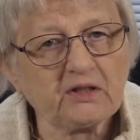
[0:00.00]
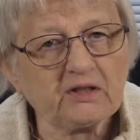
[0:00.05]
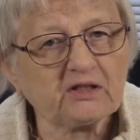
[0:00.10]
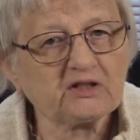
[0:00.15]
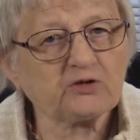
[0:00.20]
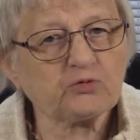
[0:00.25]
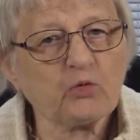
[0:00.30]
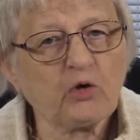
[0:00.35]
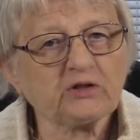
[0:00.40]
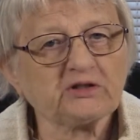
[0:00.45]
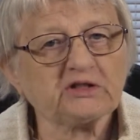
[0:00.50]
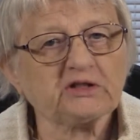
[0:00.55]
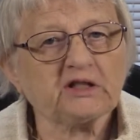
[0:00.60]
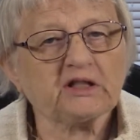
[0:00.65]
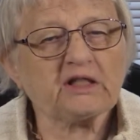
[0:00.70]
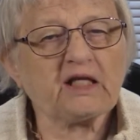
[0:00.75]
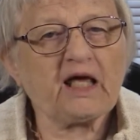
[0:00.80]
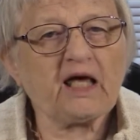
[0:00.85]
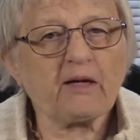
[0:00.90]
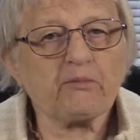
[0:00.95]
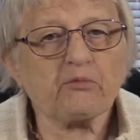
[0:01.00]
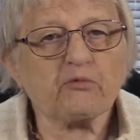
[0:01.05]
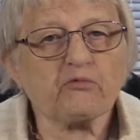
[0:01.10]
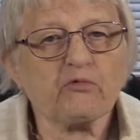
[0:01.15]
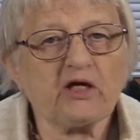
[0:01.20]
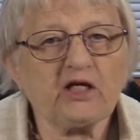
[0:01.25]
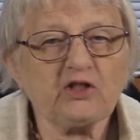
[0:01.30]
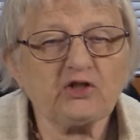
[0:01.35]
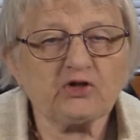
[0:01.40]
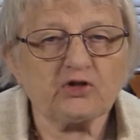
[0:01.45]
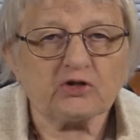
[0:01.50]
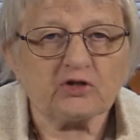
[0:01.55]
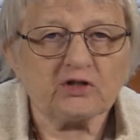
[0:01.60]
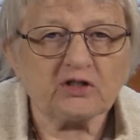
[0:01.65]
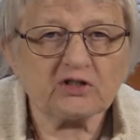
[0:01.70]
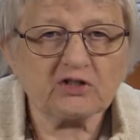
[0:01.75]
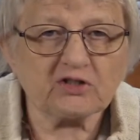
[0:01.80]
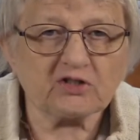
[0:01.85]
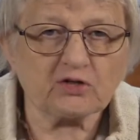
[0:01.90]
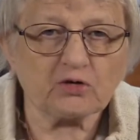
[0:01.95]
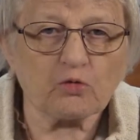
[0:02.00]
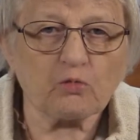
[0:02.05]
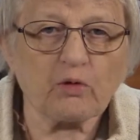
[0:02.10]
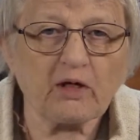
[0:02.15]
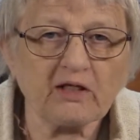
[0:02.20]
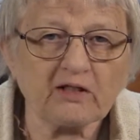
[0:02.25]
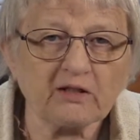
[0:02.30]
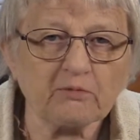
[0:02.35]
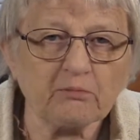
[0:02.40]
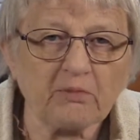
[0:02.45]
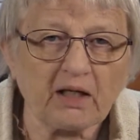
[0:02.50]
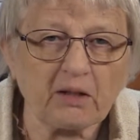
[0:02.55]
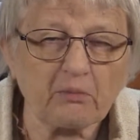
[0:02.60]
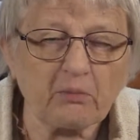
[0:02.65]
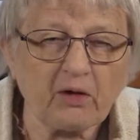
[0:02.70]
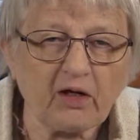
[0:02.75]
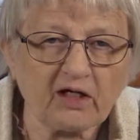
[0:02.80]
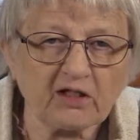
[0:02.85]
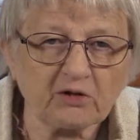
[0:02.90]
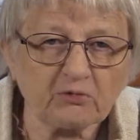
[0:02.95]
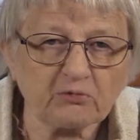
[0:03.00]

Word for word: This wasn't an aberration. This is the way that my body